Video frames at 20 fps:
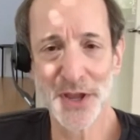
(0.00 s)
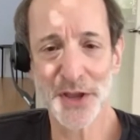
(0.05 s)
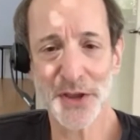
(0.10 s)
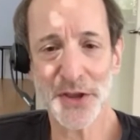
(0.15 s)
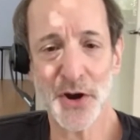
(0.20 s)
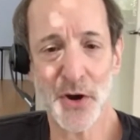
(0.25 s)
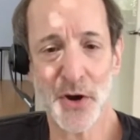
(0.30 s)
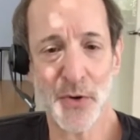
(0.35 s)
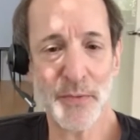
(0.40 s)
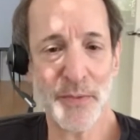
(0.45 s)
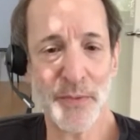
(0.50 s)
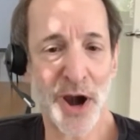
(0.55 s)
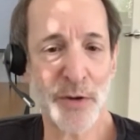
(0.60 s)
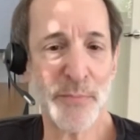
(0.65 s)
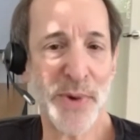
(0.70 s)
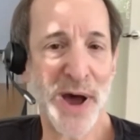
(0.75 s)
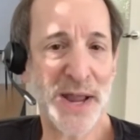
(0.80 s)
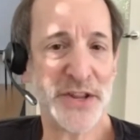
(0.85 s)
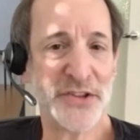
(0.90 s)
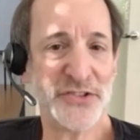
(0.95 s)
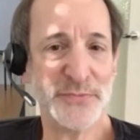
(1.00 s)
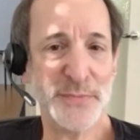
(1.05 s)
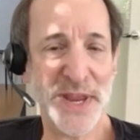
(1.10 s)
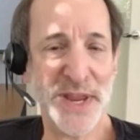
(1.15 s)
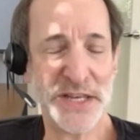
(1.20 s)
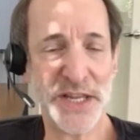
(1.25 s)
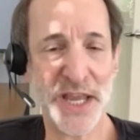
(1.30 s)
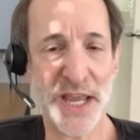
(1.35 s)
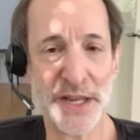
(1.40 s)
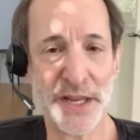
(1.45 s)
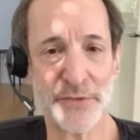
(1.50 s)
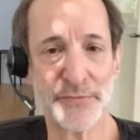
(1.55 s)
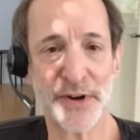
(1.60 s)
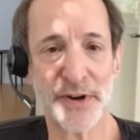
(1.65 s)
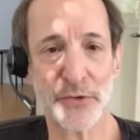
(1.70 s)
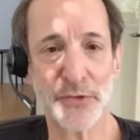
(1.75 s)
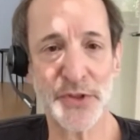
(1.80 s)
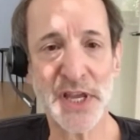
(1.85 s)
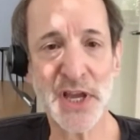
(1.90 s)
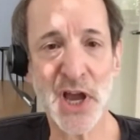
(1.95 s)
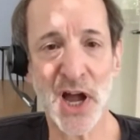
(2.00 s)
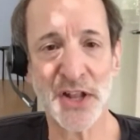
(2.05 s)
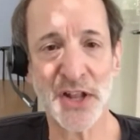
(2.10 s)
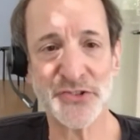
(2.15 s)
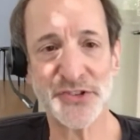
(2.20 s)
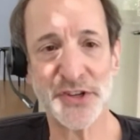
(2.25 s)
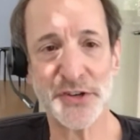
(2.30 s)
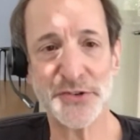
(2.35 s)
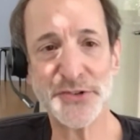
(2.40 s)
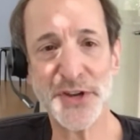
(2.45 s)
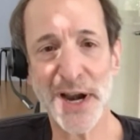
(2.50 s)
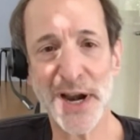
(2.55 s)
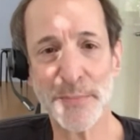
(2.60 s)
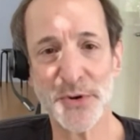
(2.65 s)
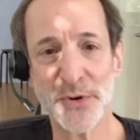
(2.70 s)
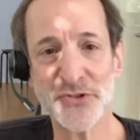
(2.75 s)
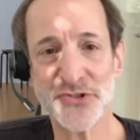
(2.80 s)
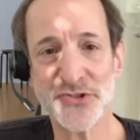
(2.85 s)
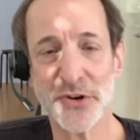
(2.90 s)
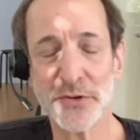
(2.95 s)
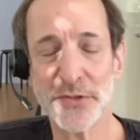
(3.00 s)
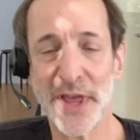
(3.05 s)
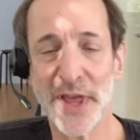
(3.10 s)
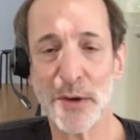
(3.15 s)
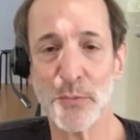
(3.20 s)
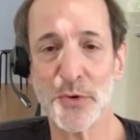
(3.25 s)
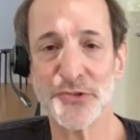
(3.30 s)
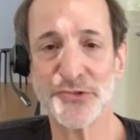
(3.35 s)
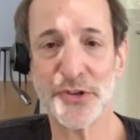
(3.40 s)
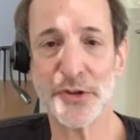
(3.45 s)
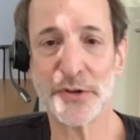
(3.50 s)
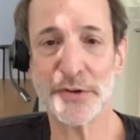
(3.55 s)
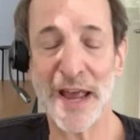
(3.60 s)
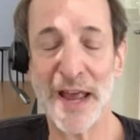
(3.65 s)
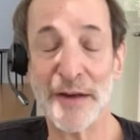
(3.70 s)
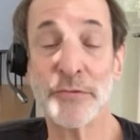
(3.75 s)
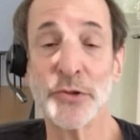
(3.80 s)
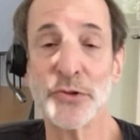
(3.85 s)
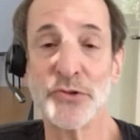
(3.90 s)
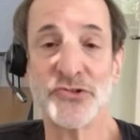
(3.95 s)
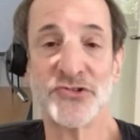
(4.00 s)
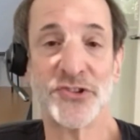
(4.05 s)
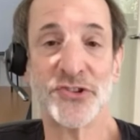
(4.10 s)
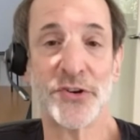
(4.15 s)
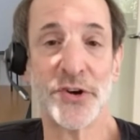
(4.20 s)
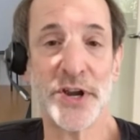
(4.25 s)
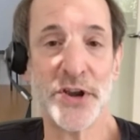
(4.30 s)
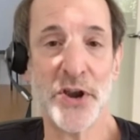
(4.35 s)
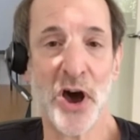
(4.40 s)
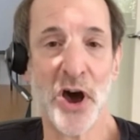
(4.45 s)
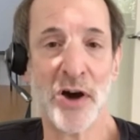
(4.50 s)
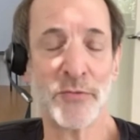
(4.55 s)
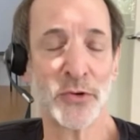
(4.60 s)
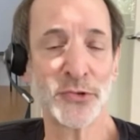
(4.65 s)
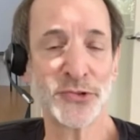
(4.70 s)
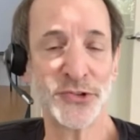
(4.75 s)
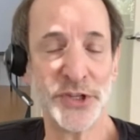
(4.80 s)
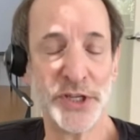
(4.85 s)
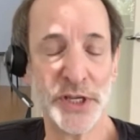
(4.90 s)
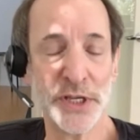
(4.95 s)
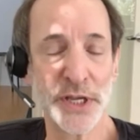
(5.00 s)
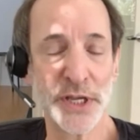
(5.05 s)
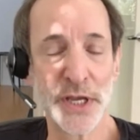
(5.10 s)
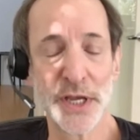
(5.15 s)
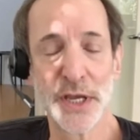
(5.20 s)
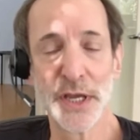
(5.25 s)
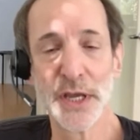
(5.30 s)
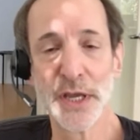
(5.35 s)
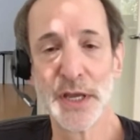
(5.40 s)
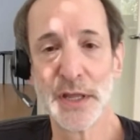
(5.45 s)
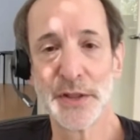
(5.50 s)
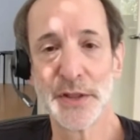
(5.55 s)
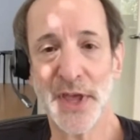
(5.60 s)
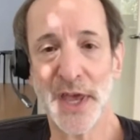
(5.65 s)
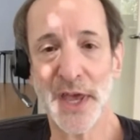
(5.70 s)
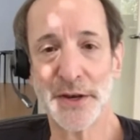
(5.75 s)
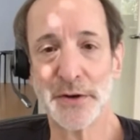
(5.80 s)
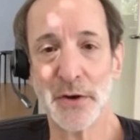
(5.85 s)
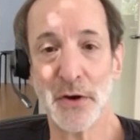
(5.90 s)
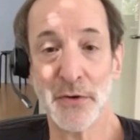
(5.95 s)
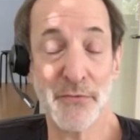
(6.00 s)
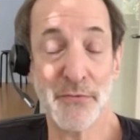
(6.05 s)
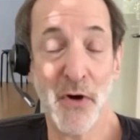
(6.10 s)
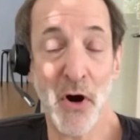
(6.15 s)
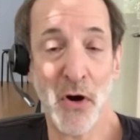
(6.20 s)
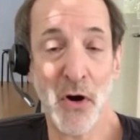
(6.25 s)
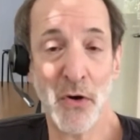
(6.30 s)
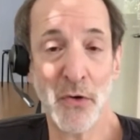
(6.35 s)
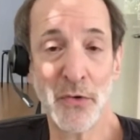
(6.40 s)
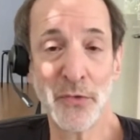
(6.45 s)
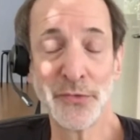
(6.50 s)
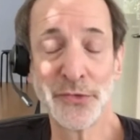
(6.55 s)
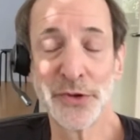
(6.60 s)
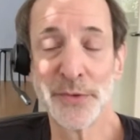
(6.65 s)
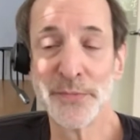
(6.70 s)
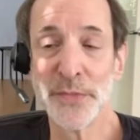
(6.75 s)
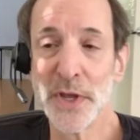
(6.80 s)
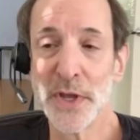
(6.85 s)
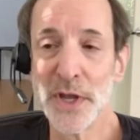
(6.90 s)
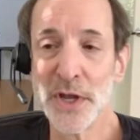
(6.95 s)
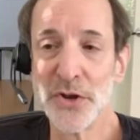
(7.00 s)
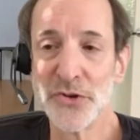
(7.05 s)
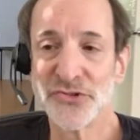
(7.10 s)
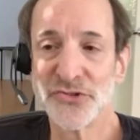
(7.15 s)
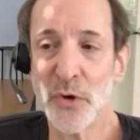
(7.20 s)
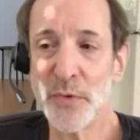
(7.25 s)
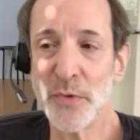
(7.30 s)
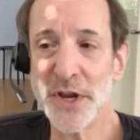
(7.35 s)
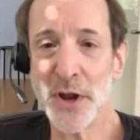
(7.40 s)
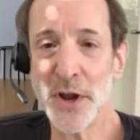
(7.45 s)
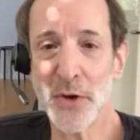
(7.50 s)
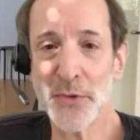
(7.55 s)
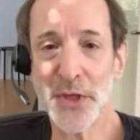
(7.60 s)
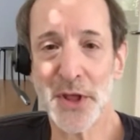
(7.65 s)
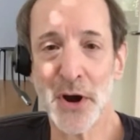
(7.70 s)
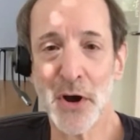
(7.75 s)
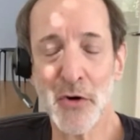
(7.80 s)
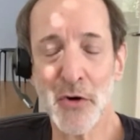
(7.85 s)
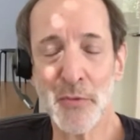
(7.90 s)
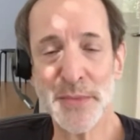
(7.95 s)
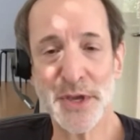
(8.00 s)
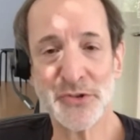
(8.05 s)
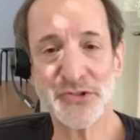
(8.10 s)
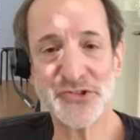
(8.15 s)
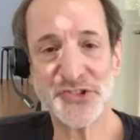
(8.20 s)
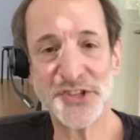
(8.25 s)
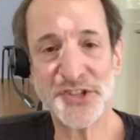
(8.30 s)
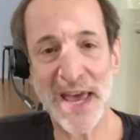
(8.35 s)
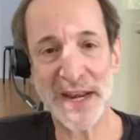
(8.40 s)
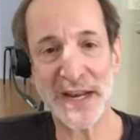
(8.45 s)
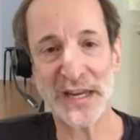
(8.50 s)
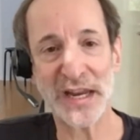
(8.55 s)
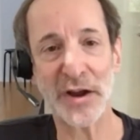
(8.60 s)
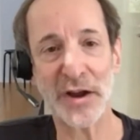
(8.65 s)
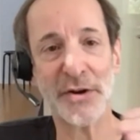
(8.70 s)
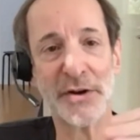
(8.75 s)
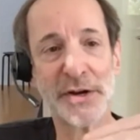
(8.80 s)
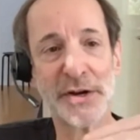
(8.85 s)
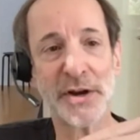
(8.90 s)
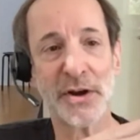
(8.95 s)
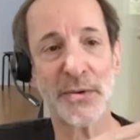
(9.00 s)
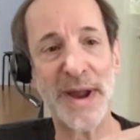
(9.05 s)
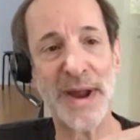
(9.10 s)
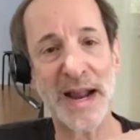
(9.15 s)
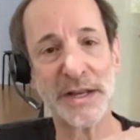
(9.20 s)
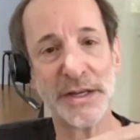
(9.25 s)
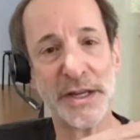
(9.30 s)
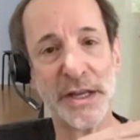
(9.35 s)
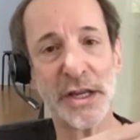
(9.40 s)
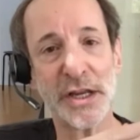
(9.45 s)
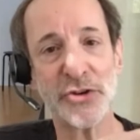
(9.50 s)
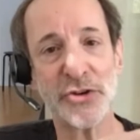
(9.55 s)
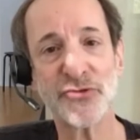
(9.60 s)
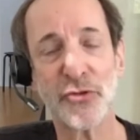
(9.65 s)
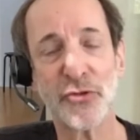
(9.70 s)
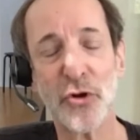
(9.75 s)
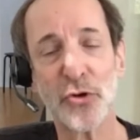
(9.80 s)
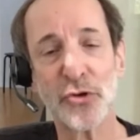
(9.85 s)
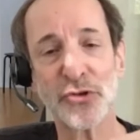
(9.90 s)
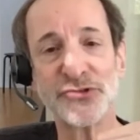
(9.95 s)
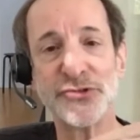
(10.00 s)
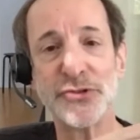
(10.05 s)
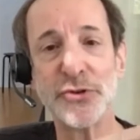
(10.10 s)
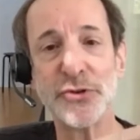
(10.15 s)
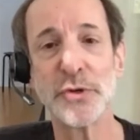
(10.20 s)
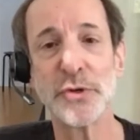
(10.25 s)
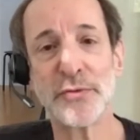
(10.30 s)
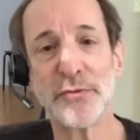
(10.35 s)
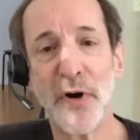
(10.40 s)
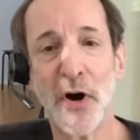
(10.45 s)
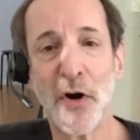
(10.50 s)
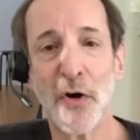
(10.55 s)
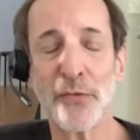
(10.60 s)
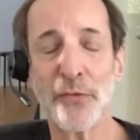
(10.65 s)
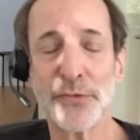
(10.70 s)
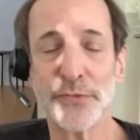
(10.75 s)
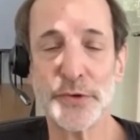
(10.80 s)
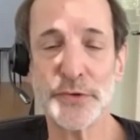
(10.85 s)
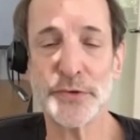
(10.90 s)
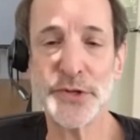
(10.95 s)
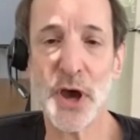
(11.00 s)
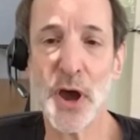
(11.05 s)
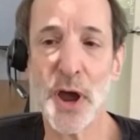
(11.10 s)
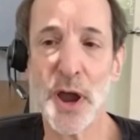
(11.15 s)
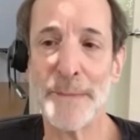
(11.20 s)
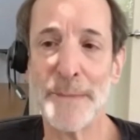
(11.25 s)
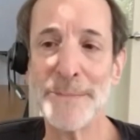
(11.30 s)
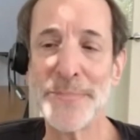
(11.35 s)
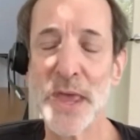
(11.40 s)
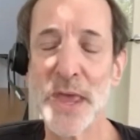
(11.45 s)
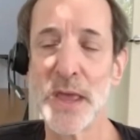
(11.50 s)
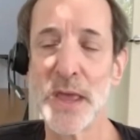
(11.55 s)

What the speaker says: You know, our bodies maintain a fairly constant temperature. That was an evolutionary novelty that evolved. So we know that homeostatic error correcting controls do evolve through time,